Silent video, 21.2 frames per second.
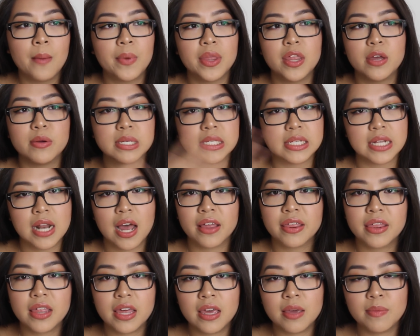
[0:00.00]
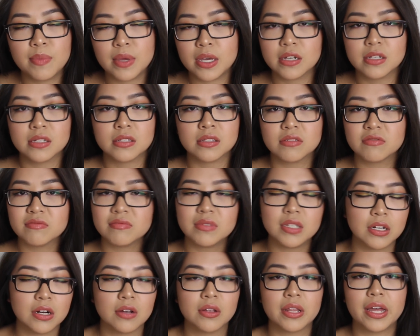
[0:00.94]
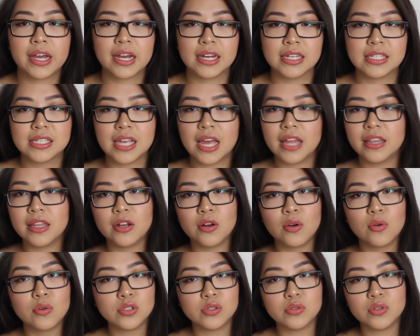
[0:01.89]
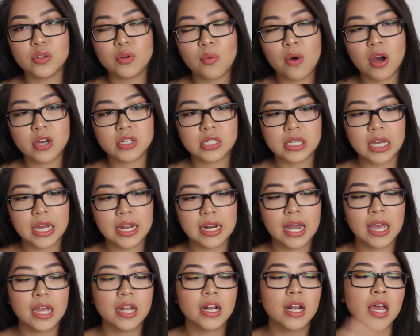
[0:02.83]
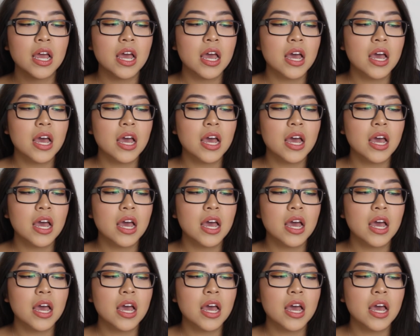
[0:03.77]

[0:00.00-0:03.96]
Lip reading: But there was nothing because, you know, like I said, they don't do their washing at night.